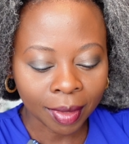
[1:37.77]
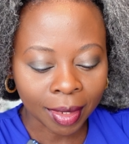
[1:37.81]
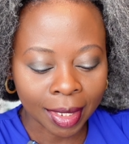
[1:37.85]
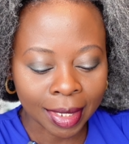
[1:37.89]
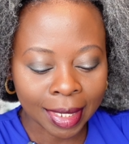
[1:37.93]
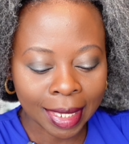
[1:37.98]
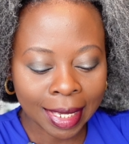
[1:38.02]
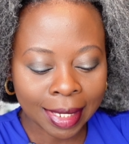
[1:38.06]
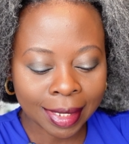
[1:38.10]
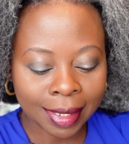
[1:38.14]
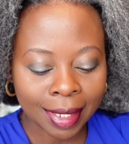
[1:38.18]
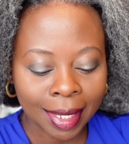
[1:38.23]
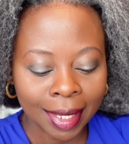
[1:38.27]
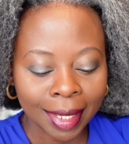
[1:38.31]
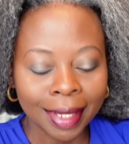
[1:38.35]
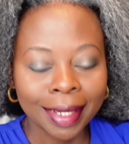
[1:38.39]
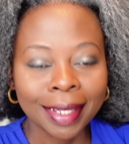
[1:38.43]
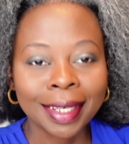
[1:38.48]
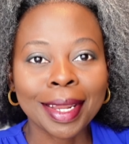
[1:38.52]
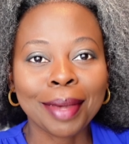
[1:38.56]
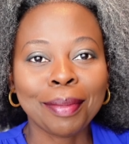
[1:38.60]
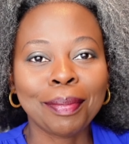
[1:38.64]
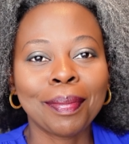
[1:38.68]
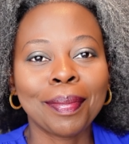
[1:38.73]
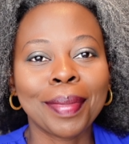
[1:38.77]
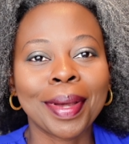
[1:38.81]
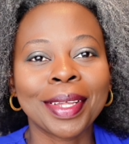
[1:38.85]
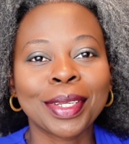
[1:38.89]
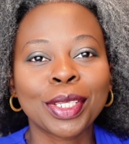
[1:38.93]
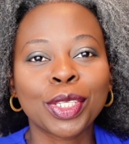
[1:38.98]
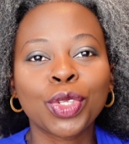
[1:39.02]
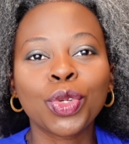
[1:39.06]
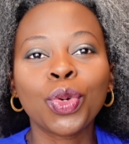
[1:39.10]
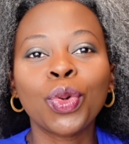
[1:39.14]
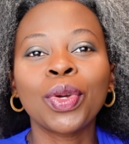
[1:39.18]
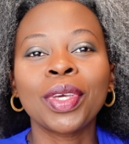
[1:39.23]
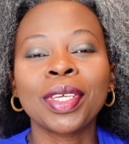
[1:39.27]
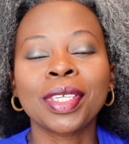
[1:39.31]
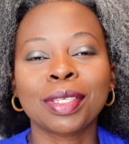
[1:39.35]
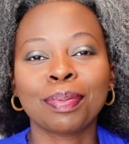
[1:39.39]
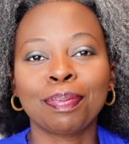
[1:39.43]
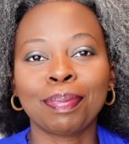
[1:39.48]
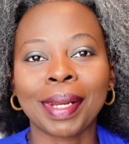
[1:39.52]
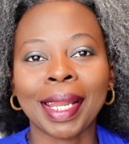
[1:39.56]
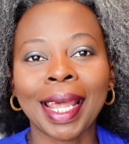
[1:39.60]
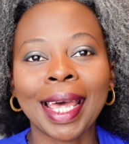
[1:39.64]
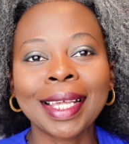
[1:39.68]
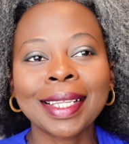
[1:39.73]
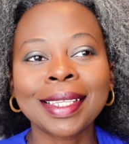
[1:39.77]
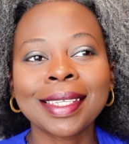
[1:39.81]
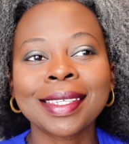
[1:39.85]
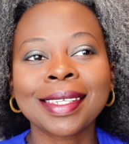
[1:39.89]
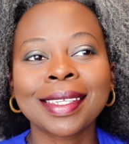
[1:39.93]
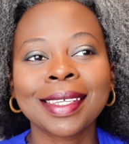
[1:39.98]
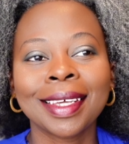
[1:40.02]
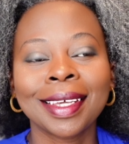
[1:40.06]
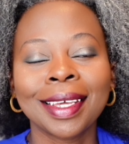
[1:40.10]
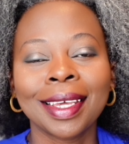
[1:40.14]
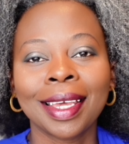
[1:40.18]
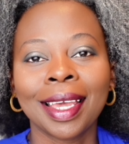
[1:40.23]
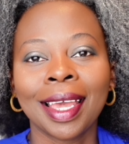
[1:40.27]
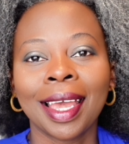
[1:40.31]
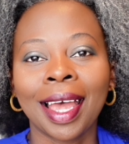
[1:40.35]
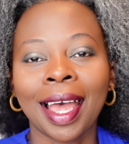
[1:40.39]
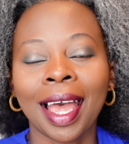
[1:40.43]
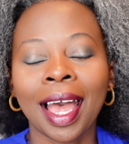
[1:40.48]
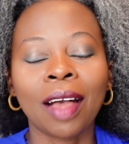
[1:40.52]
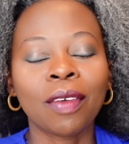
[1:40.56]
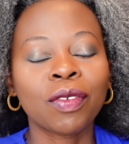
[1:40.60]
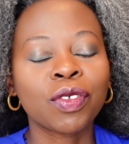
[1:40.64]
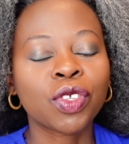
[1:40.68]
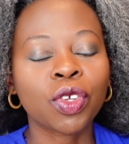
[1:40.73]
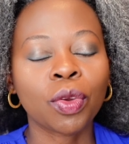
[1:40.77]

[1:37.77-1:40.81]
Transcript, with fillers: Yes, number two is plants. I have